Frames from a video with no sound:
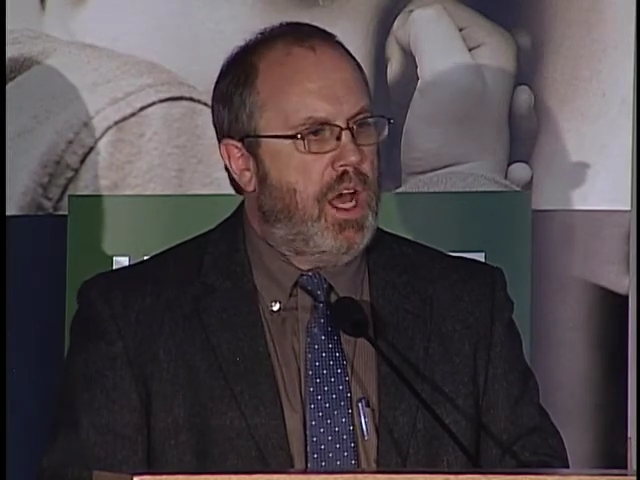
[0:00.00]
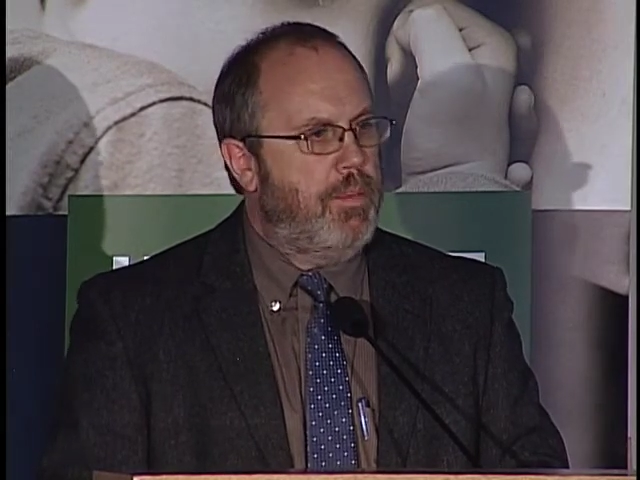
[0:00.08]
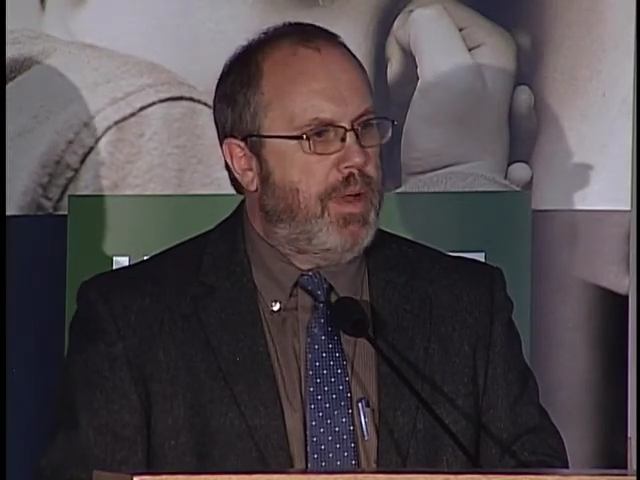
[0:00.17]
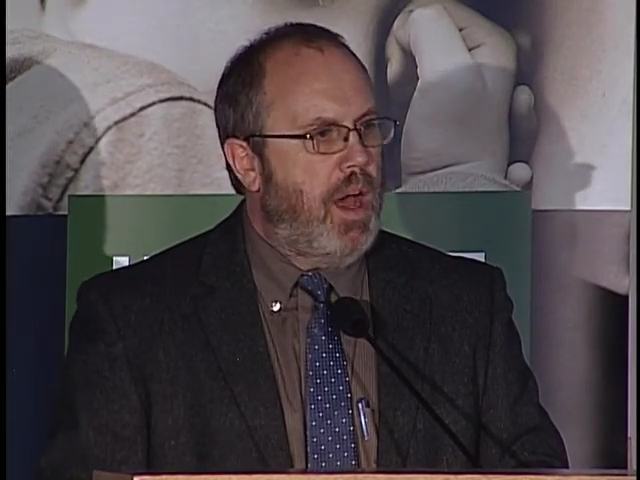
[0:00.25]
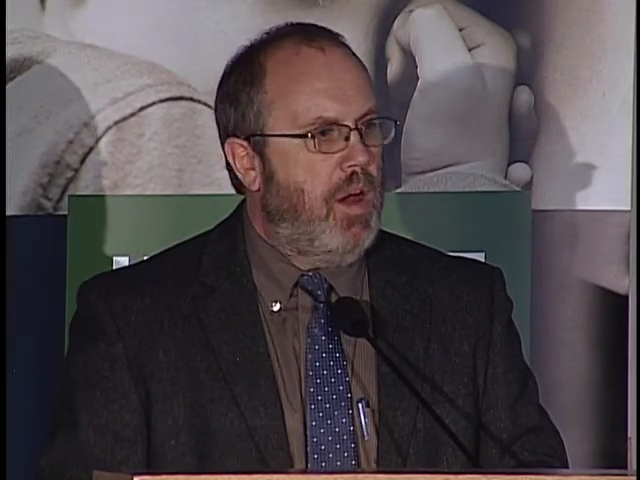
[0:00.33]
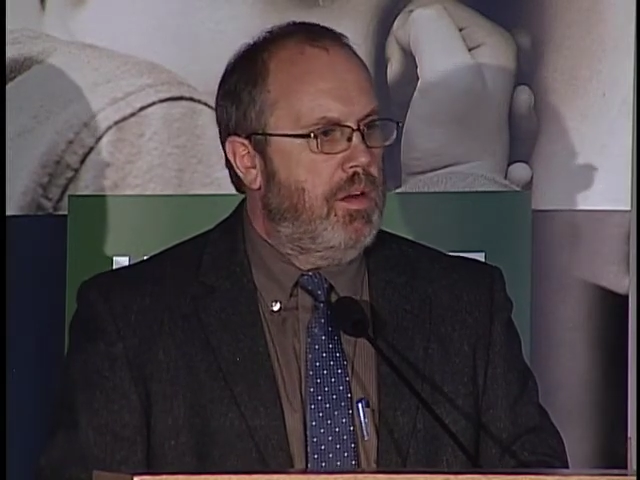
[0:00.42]

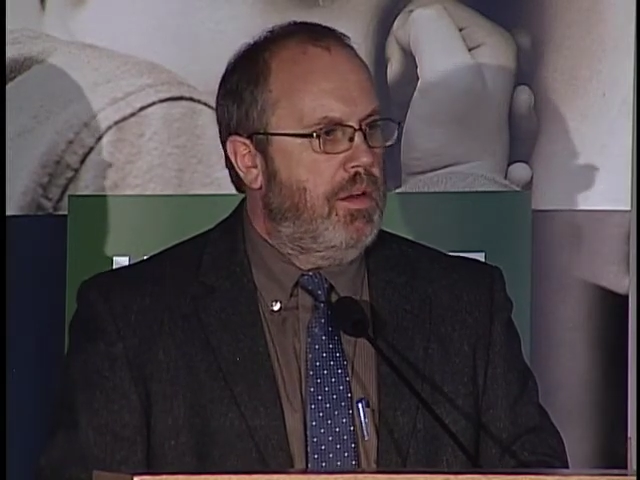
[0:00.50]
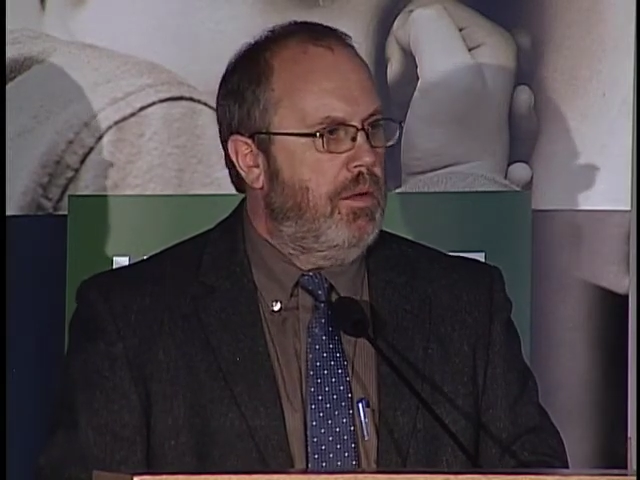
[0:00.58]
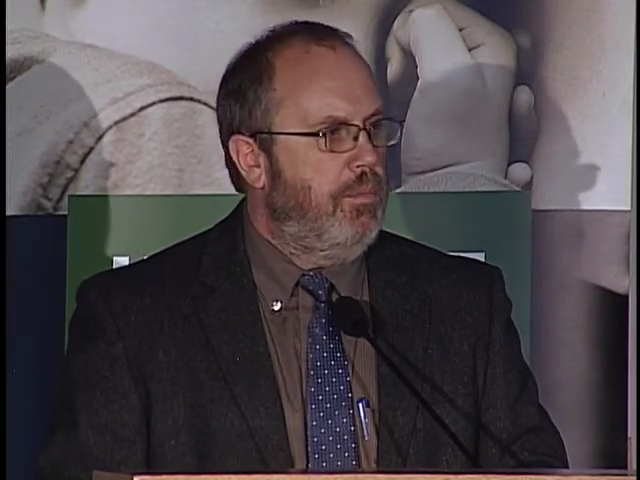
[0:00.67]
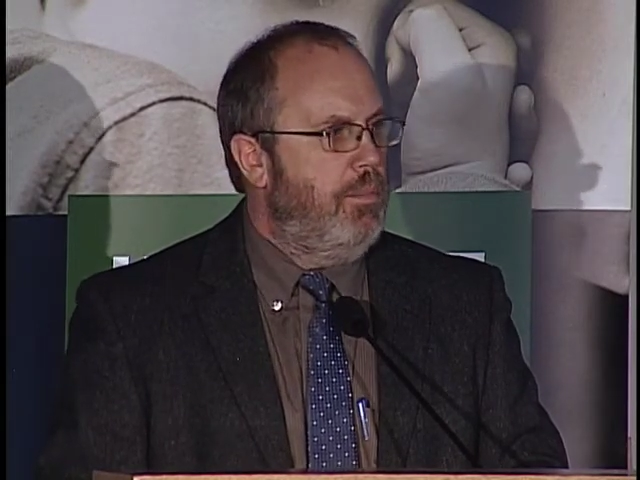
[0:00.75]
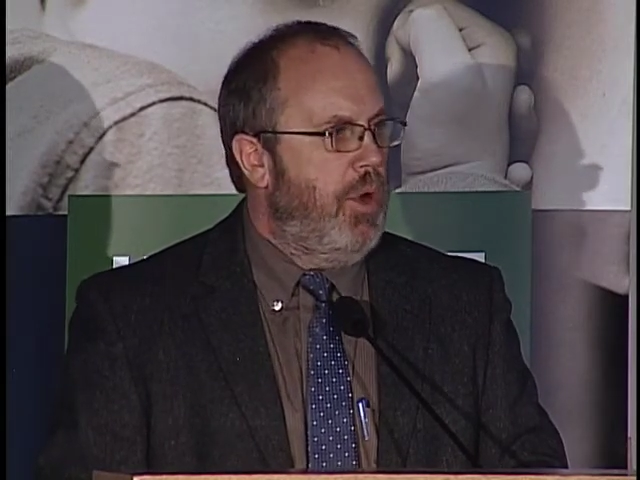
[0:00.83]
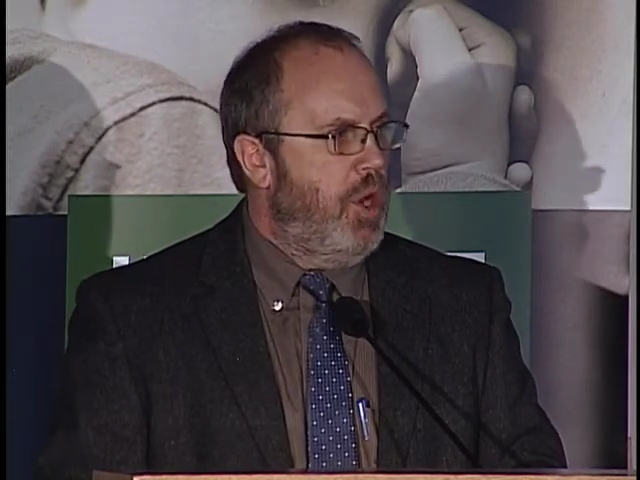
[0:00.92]

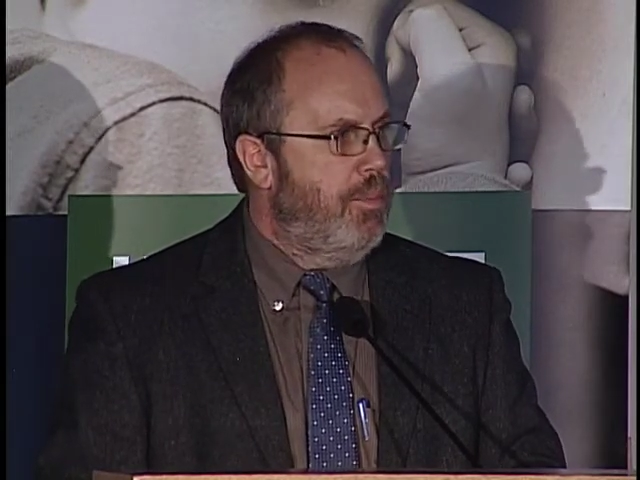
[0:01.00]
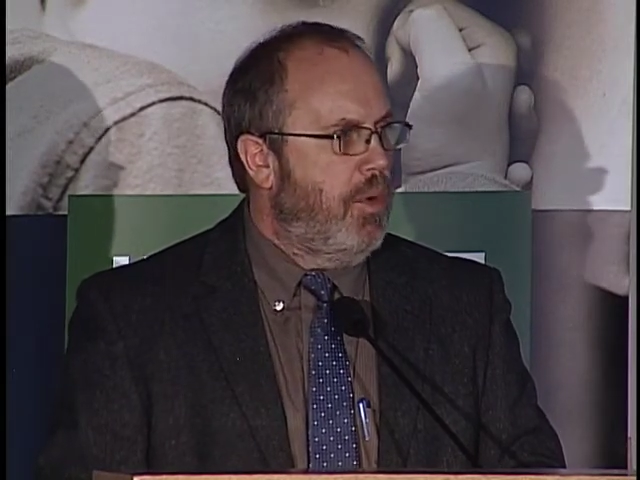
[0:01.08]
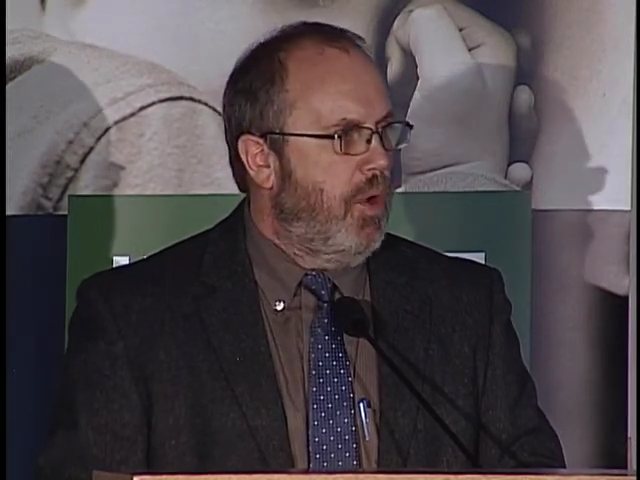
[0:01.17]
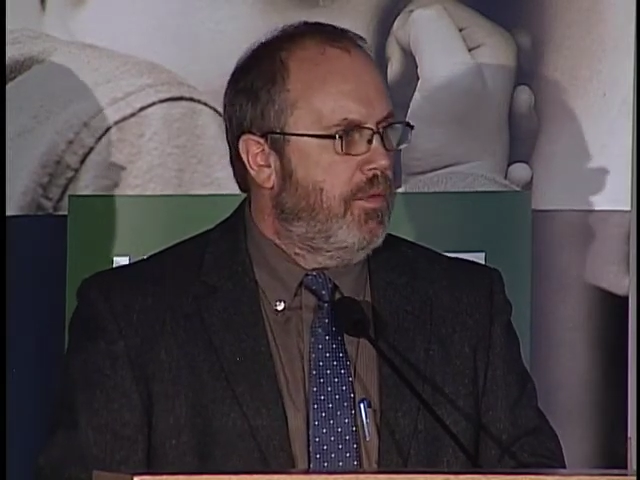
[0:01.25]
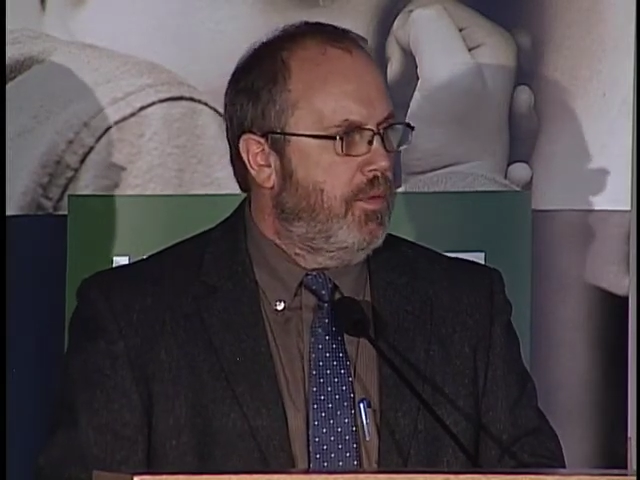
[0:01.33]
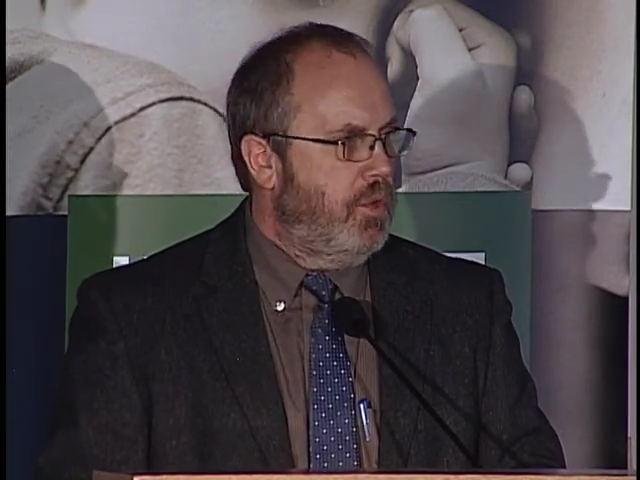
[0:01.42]
about Marion
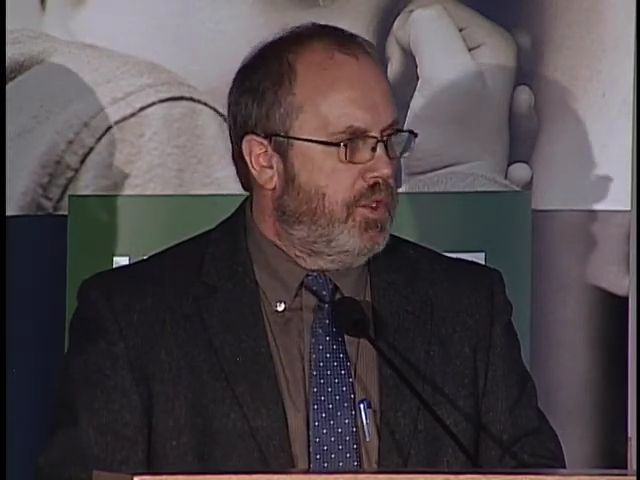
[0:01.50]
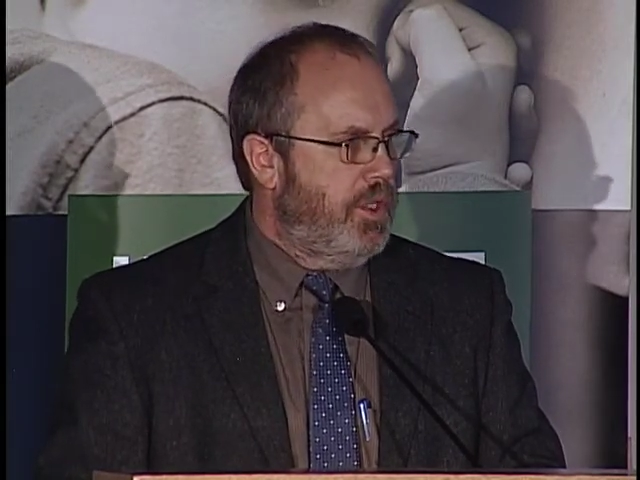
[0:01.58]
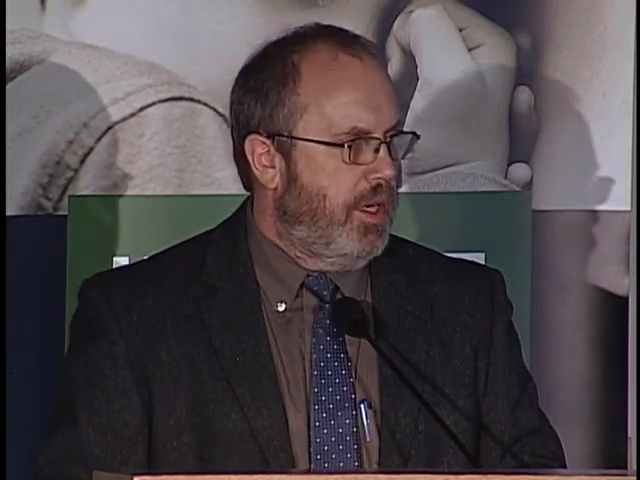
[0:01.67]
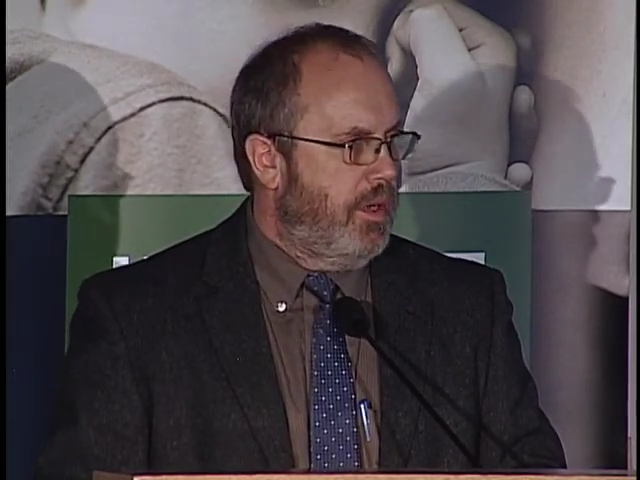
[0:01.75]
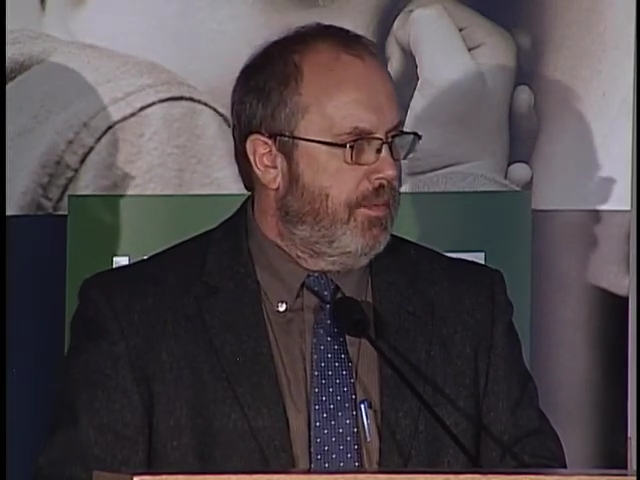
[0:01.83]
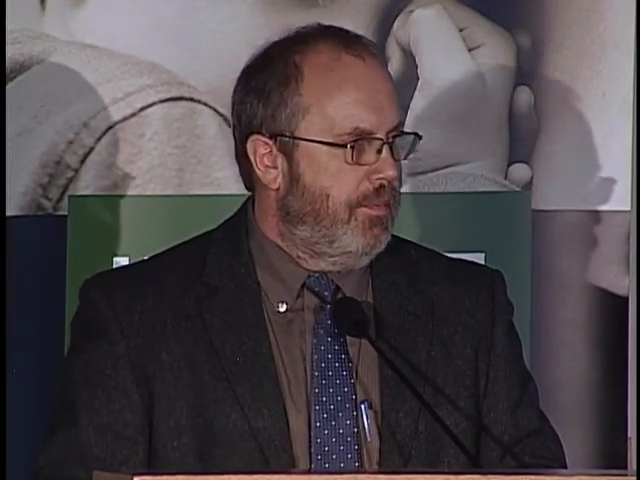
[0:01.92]
Polk Food
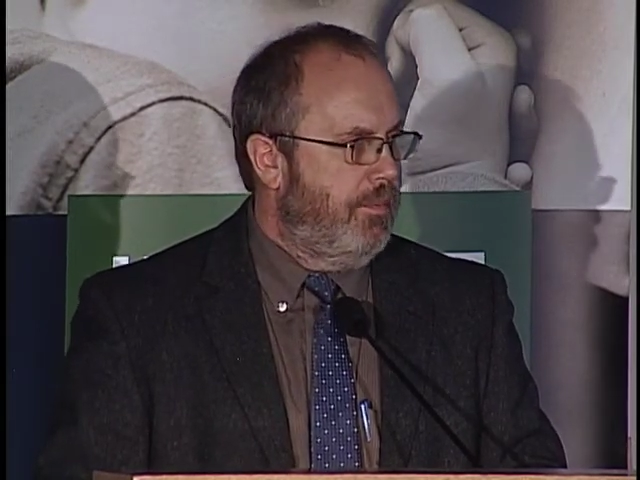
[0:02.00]
Share.